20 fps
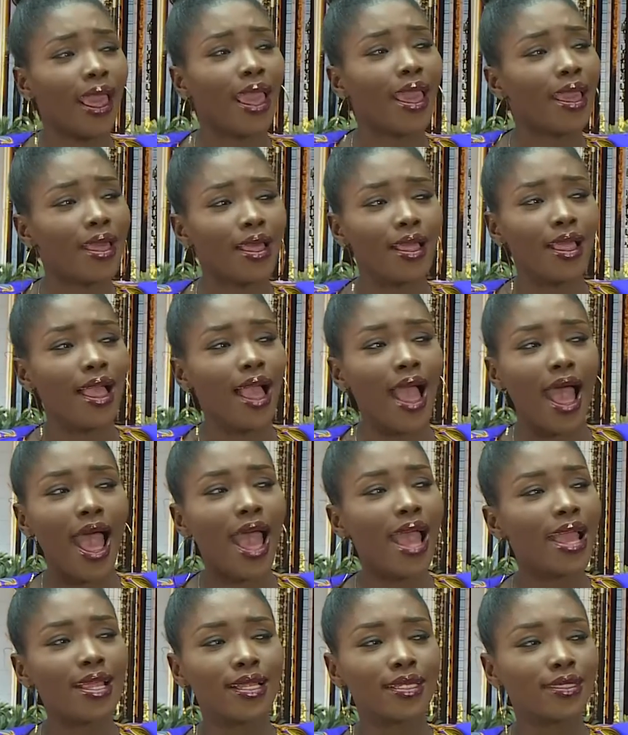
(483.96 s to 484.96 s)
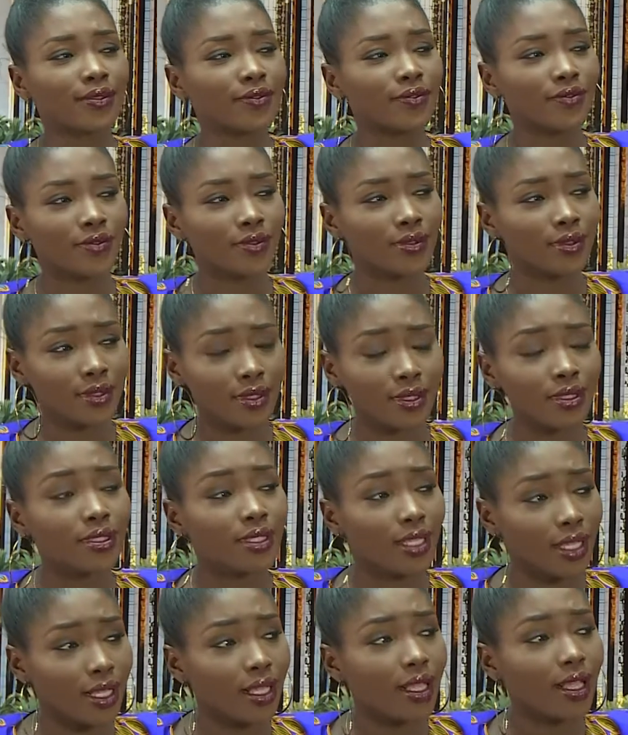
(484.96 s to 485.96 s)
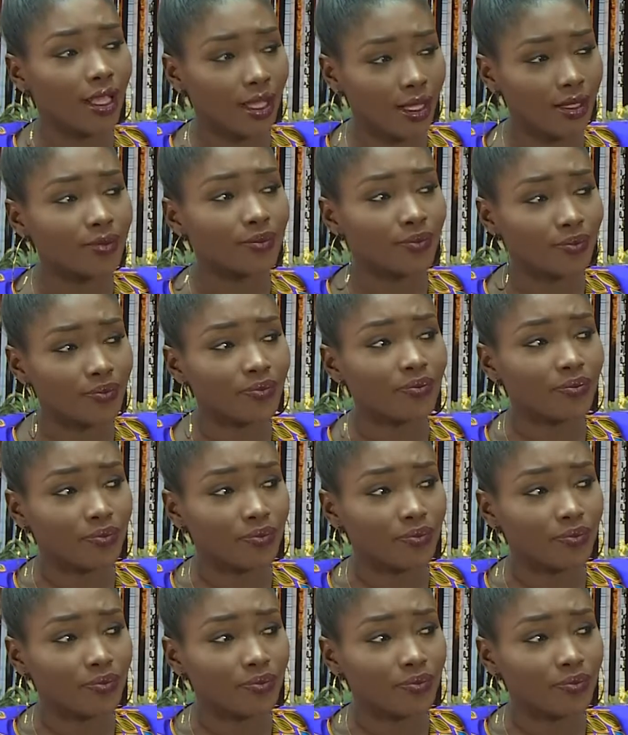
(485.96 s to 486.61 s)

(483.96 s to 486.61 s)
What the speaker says: my days. I went to driving school in Nigeria. This